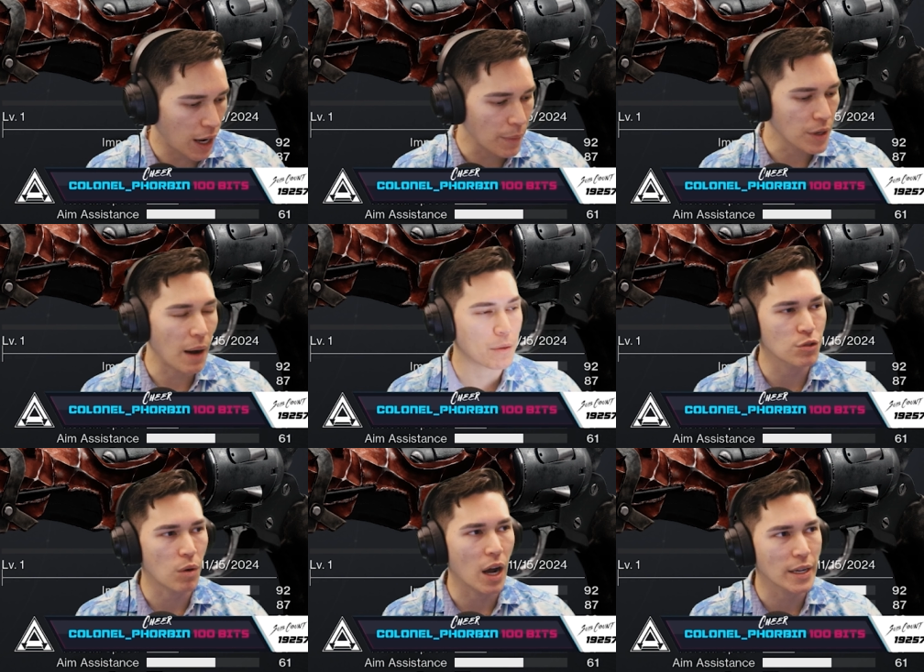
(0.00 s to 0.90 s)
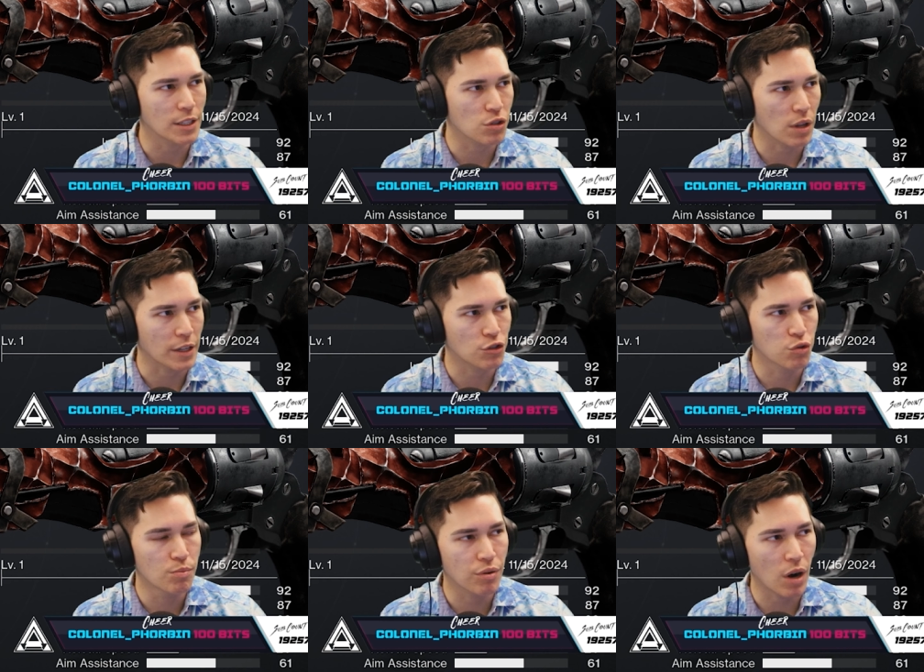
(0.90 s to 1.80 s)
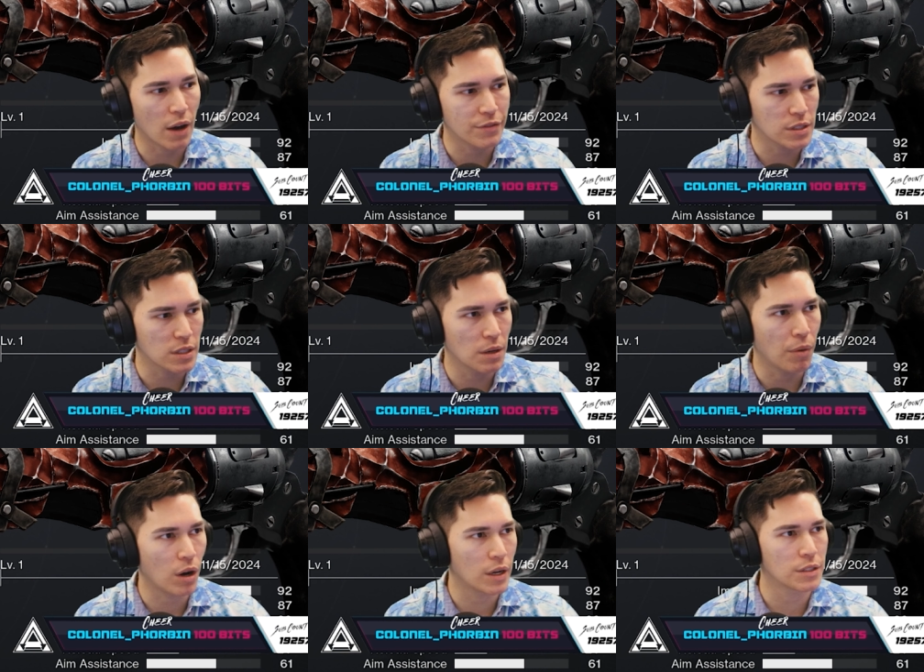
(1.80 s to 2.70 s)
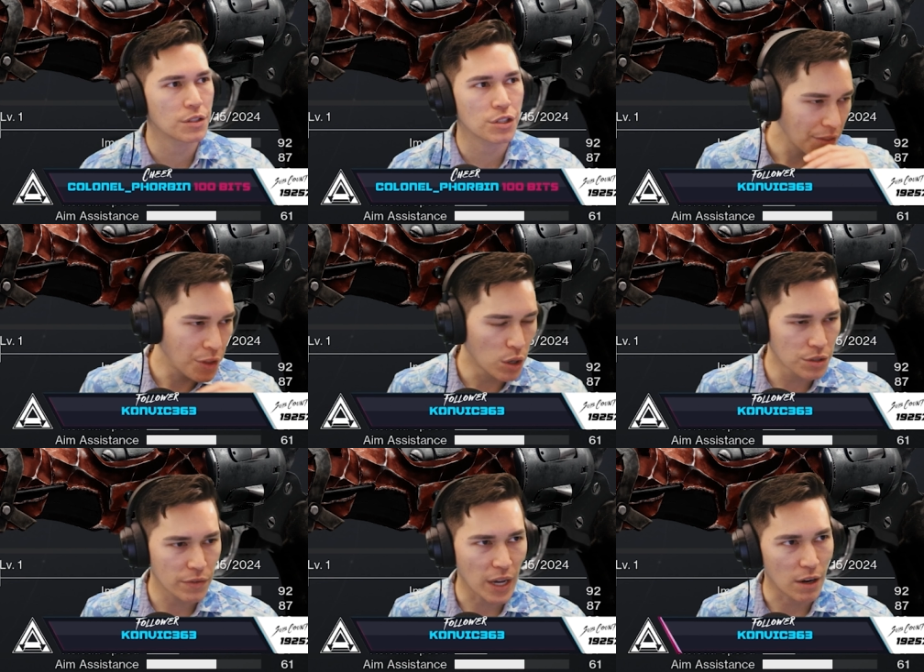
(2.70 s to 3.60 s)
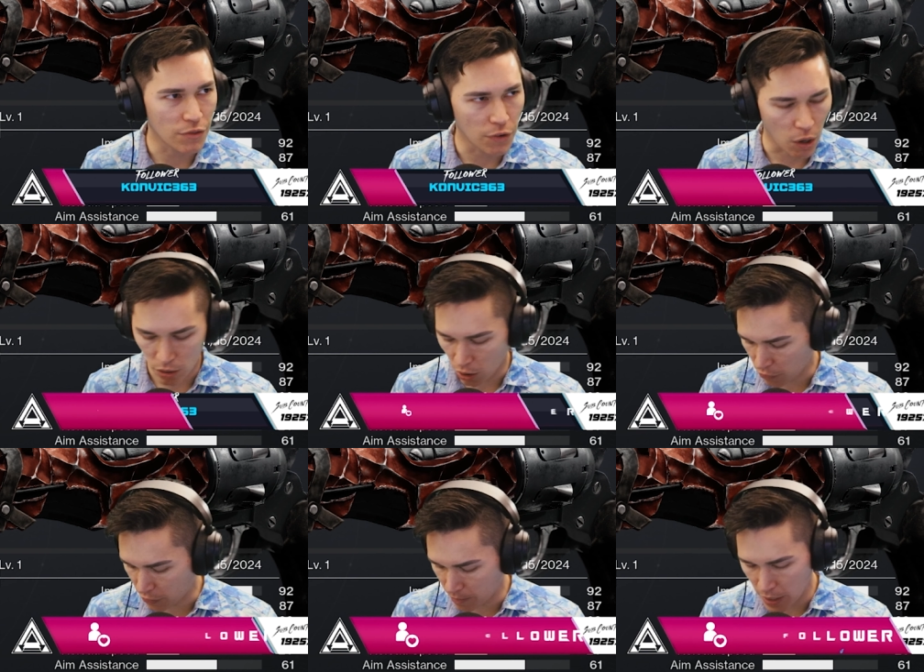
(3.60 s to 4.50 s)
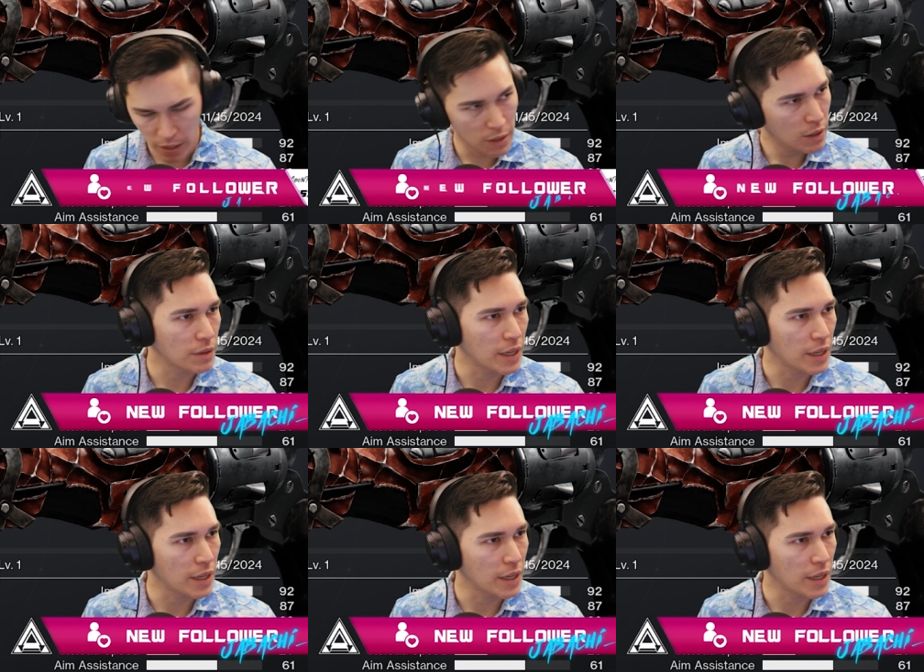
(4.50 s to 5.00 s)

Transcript: I, I was rocking to like True Prophecy a bunch. Those have kind of fallen off for me.